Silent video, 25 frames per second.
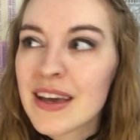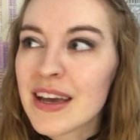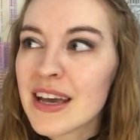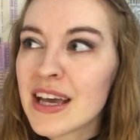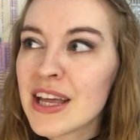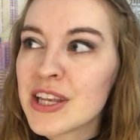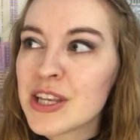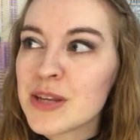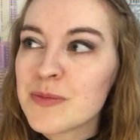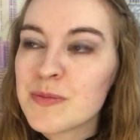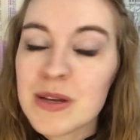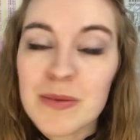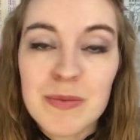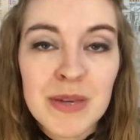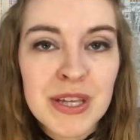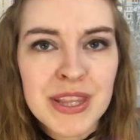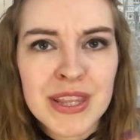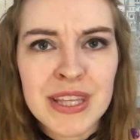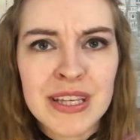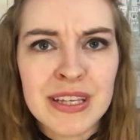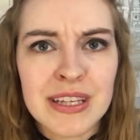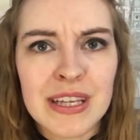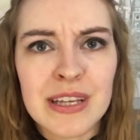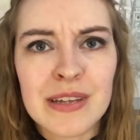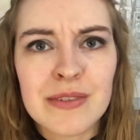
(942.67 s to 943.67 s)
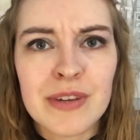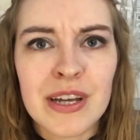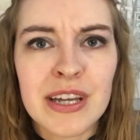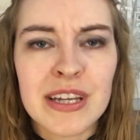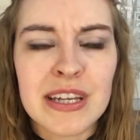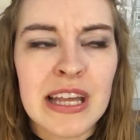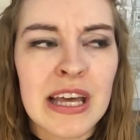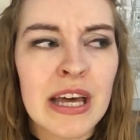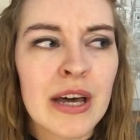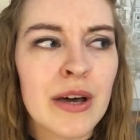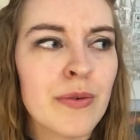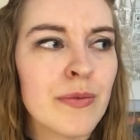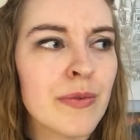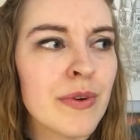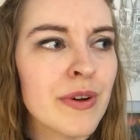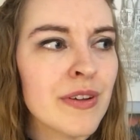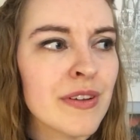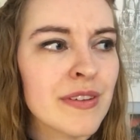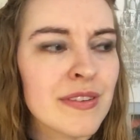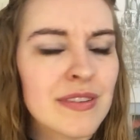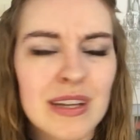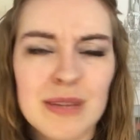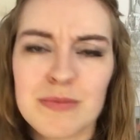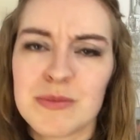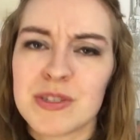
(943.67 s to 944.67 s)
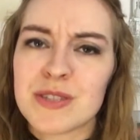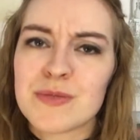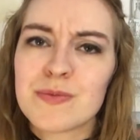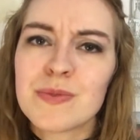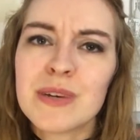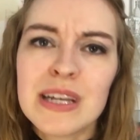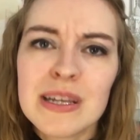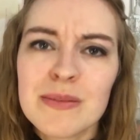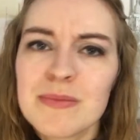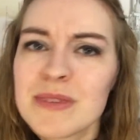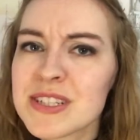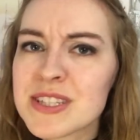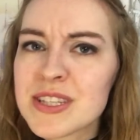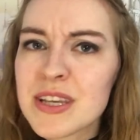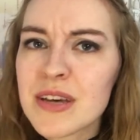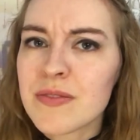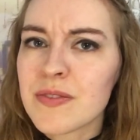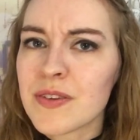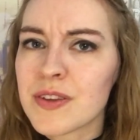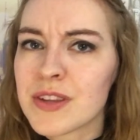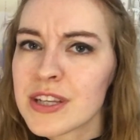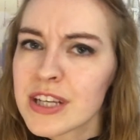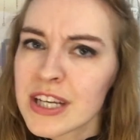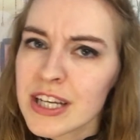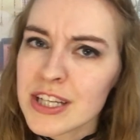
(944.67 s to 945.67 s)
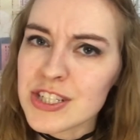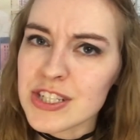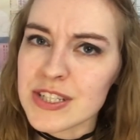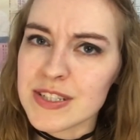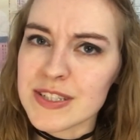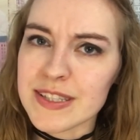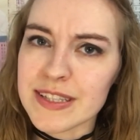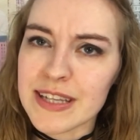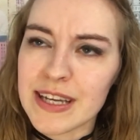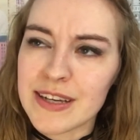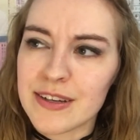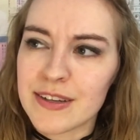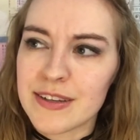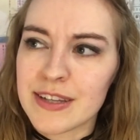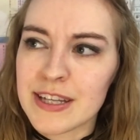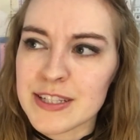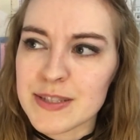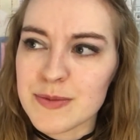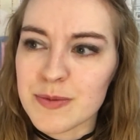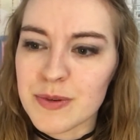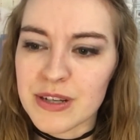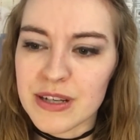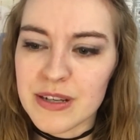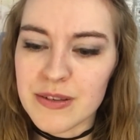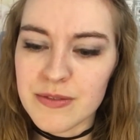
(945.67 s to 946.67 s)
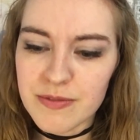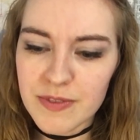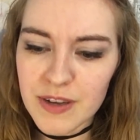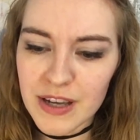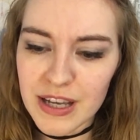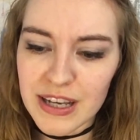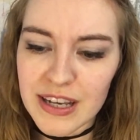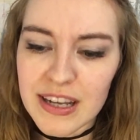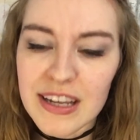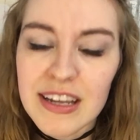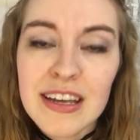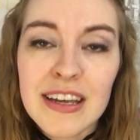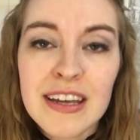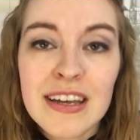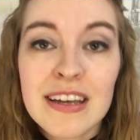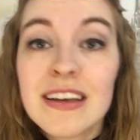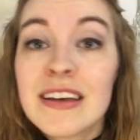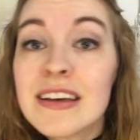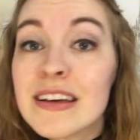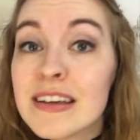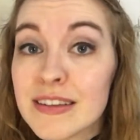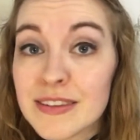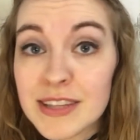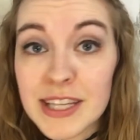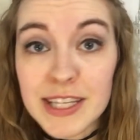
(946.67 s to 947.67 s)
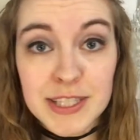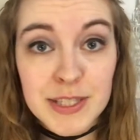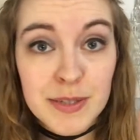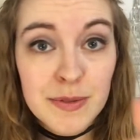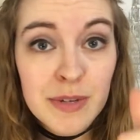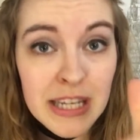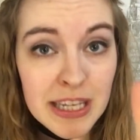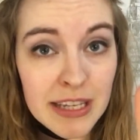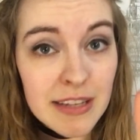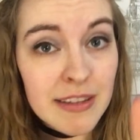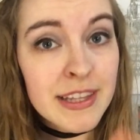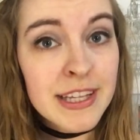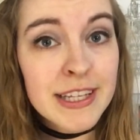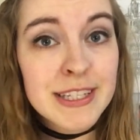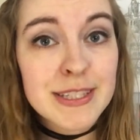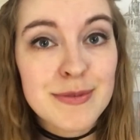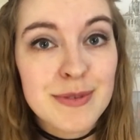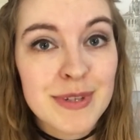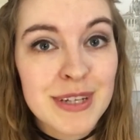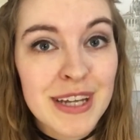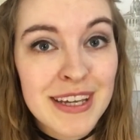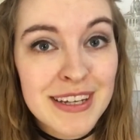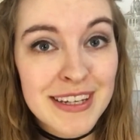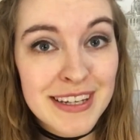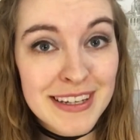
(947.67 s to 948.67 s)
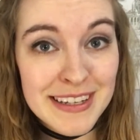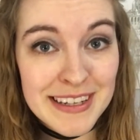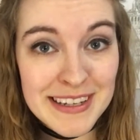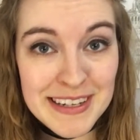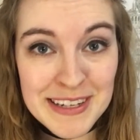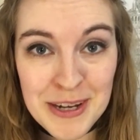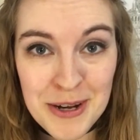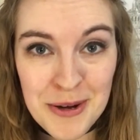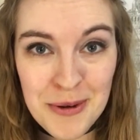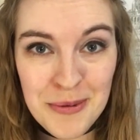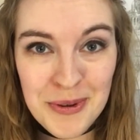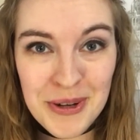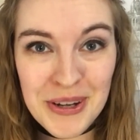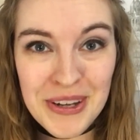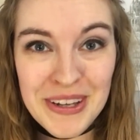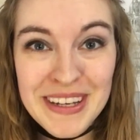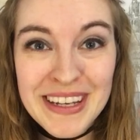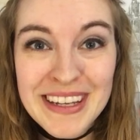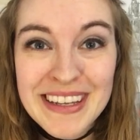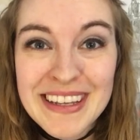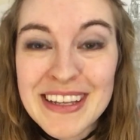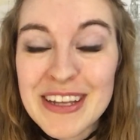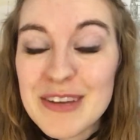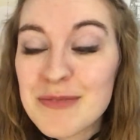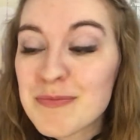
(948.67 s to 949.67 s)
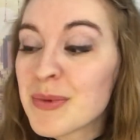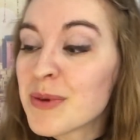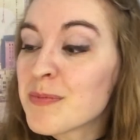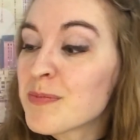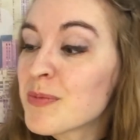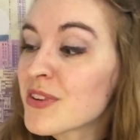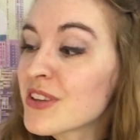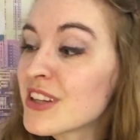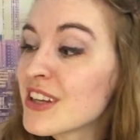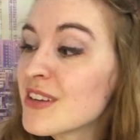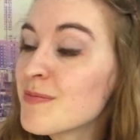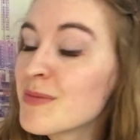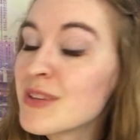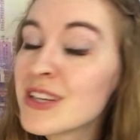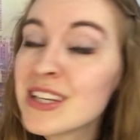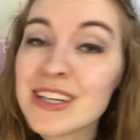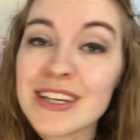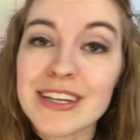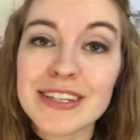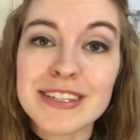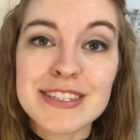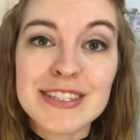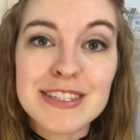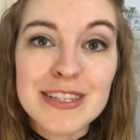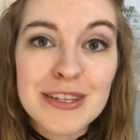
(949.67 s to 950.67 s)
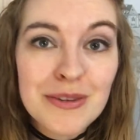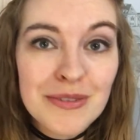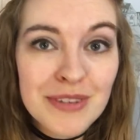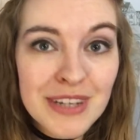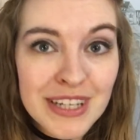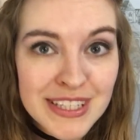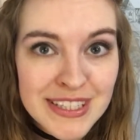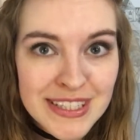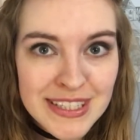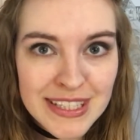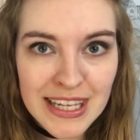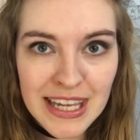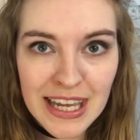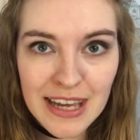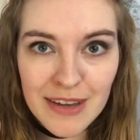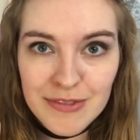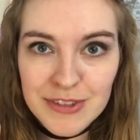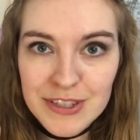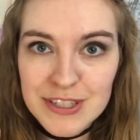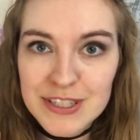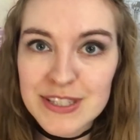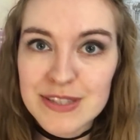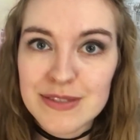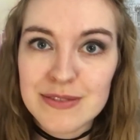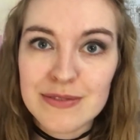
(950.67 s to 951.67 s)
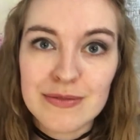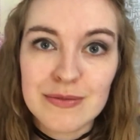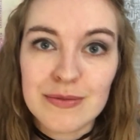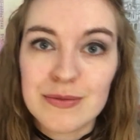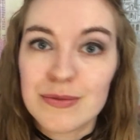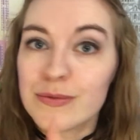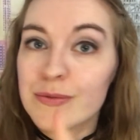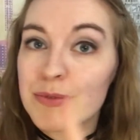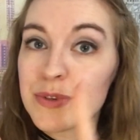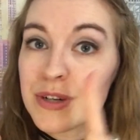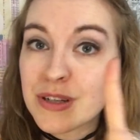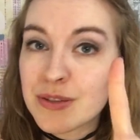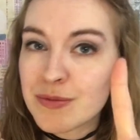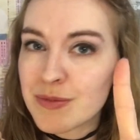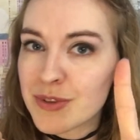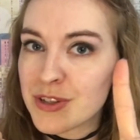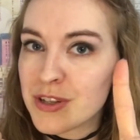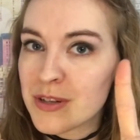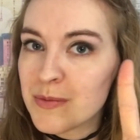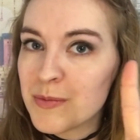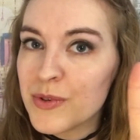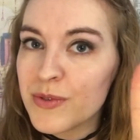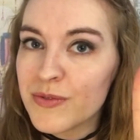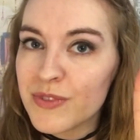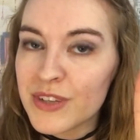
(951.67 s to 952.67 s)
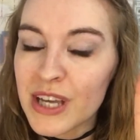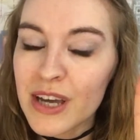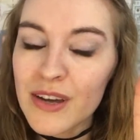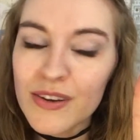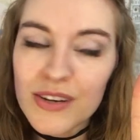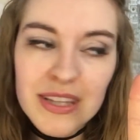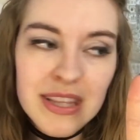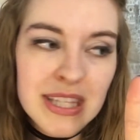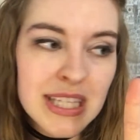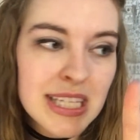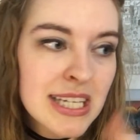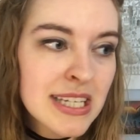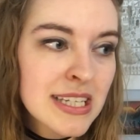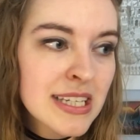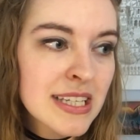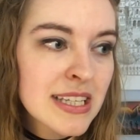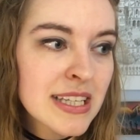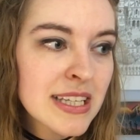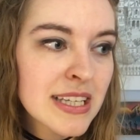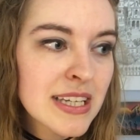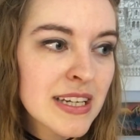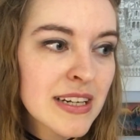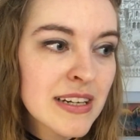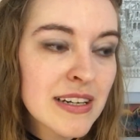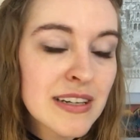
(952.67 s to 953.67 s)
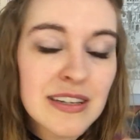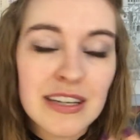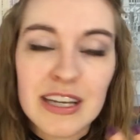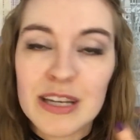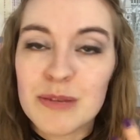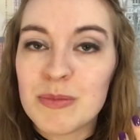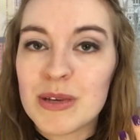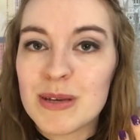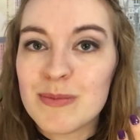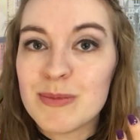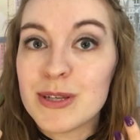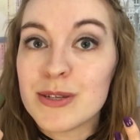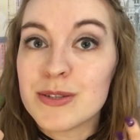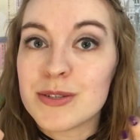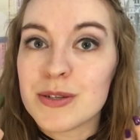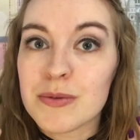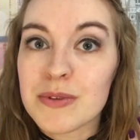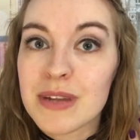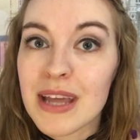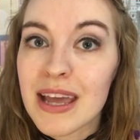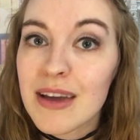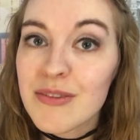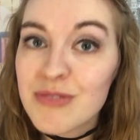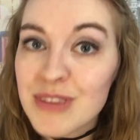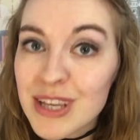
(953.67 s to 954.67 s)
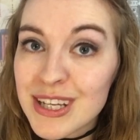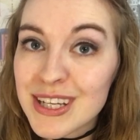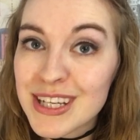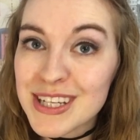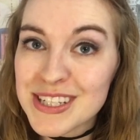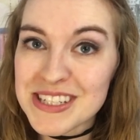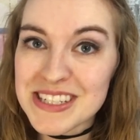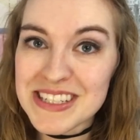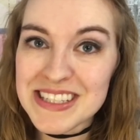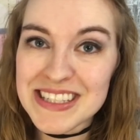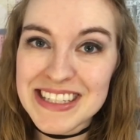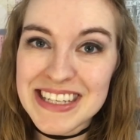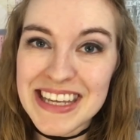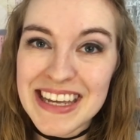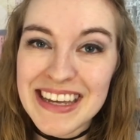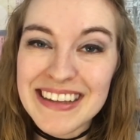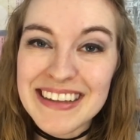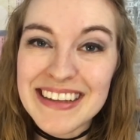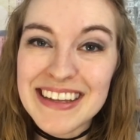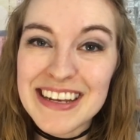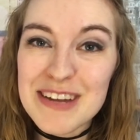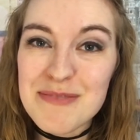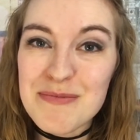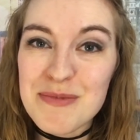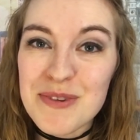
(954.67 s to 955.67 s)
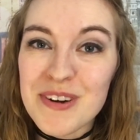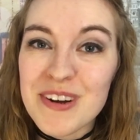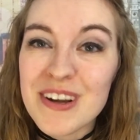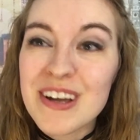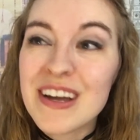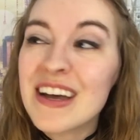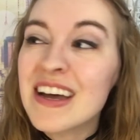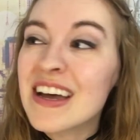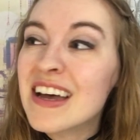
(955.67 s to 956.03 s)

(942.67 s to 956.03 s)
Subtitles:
and you may be thinking right now, well, I'm just weighing myself on the kitchen scale and that's working fine. That's great, that's what I did in year one, but believe me, it's so nice to have this one when you're moving out at the end of the year and maybe you don't have that kitchen scale anymore.